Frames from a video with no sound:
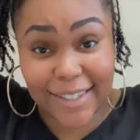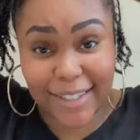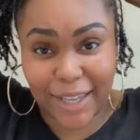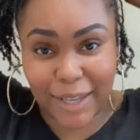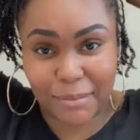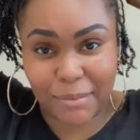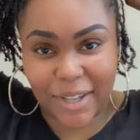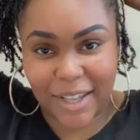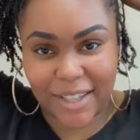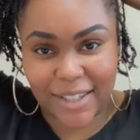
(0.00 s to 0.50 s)

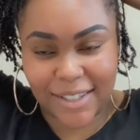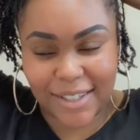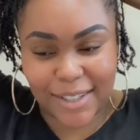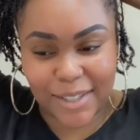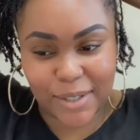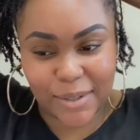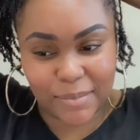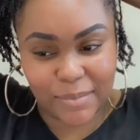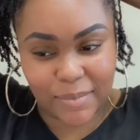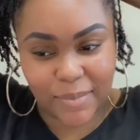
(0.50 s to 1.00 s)

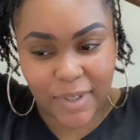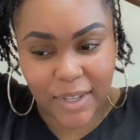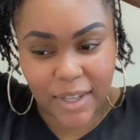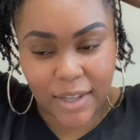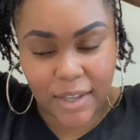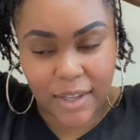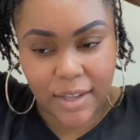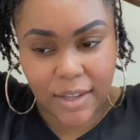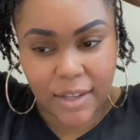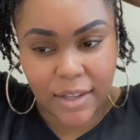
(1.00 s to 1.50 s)
concept.
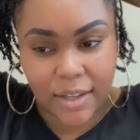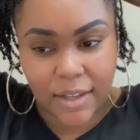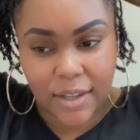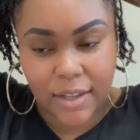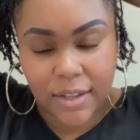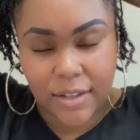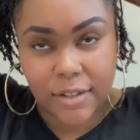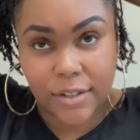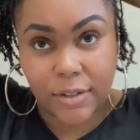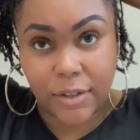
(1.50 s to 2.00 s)

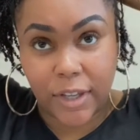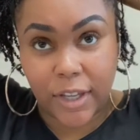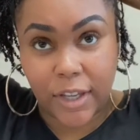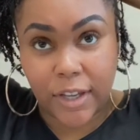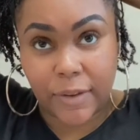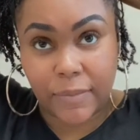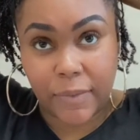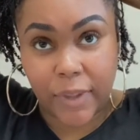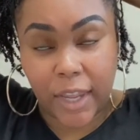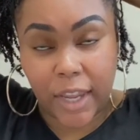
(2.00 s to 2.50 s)
So yeah,
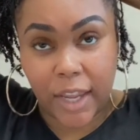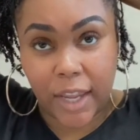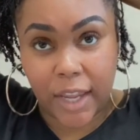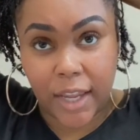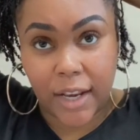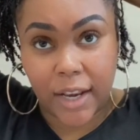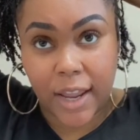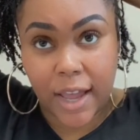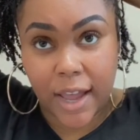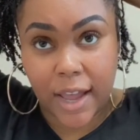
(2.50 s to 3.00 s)

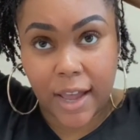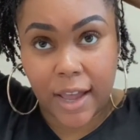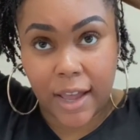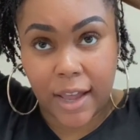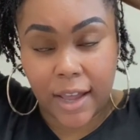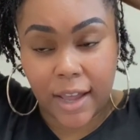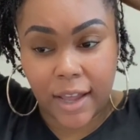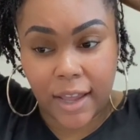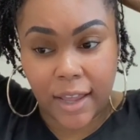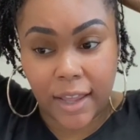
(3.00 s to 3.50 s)
and
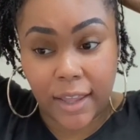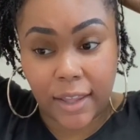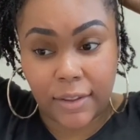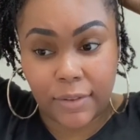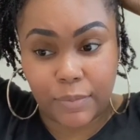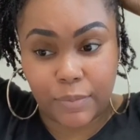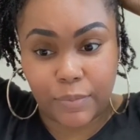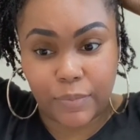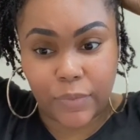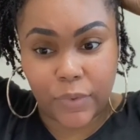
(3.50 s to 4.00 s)
I
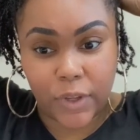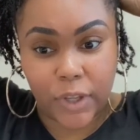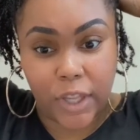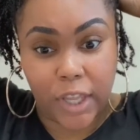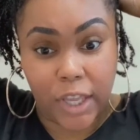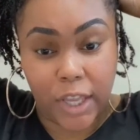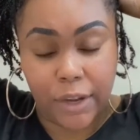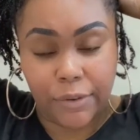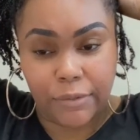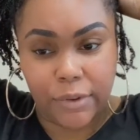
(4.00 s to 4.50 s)

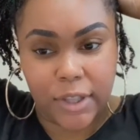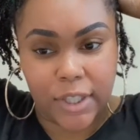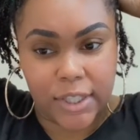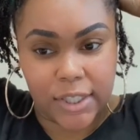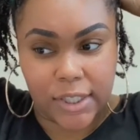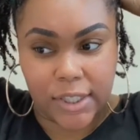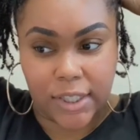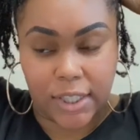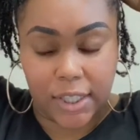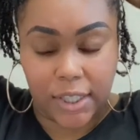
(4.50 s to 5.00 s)
can't really
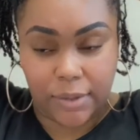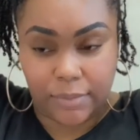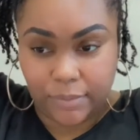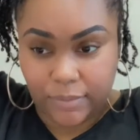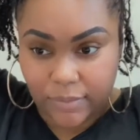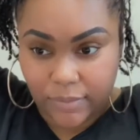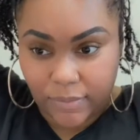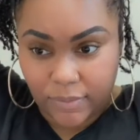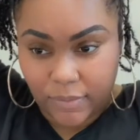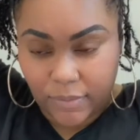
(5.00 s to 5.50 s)
see
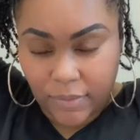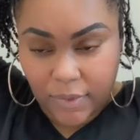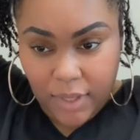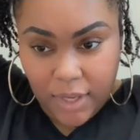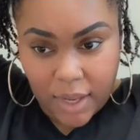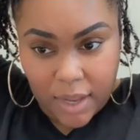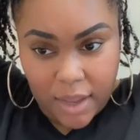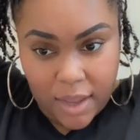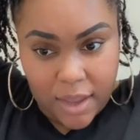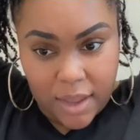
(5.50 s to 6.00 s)

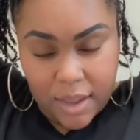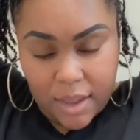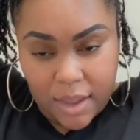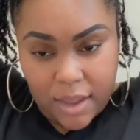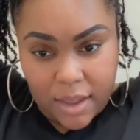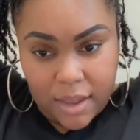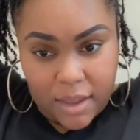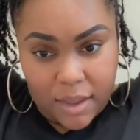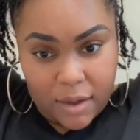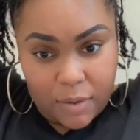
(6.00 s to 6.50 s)

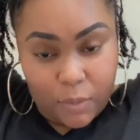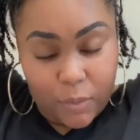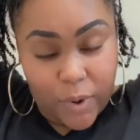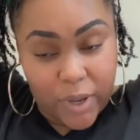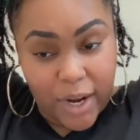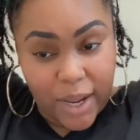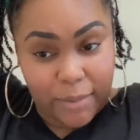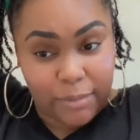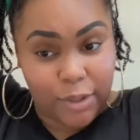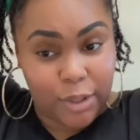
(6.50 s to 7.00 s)
what
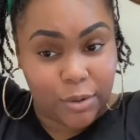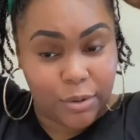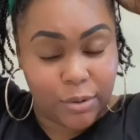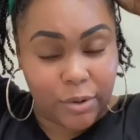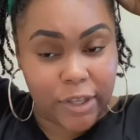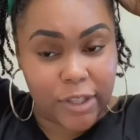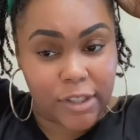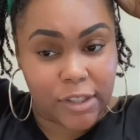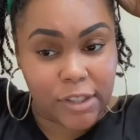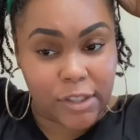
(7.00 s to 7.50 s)
I'm
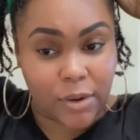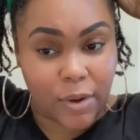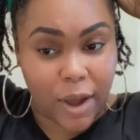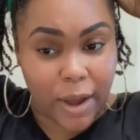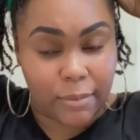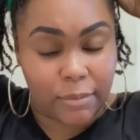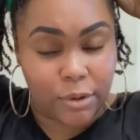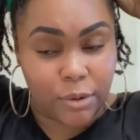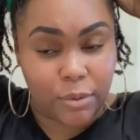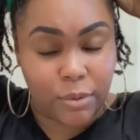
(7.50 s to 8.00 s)
doing, so
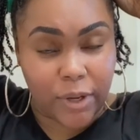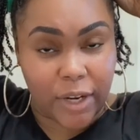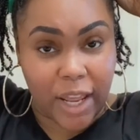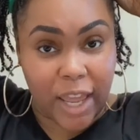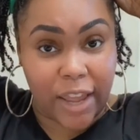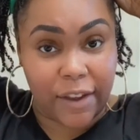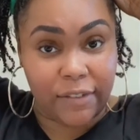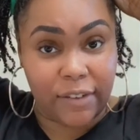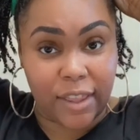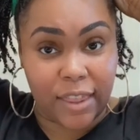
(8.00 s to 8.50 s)
I'm doing
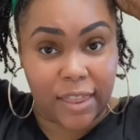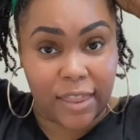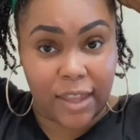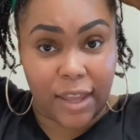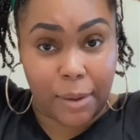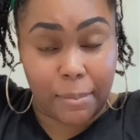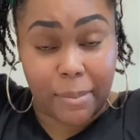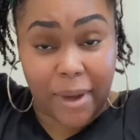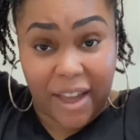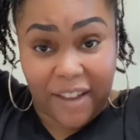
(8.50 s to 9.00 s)
everything
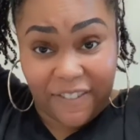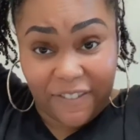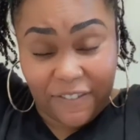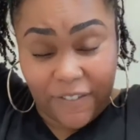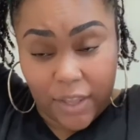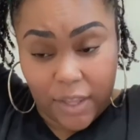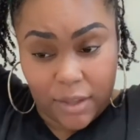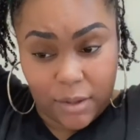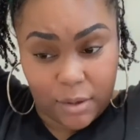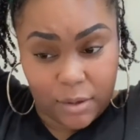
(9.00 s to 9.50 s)
by
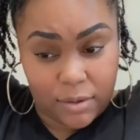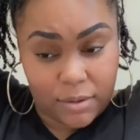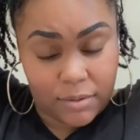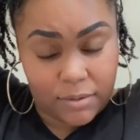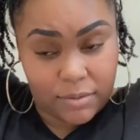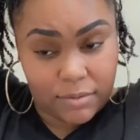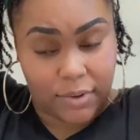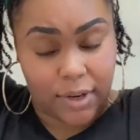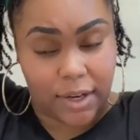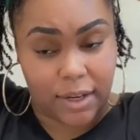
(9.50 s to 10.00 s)
feel,
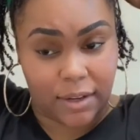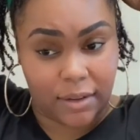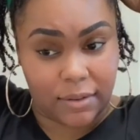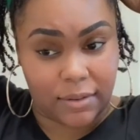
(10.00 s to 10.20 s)
right?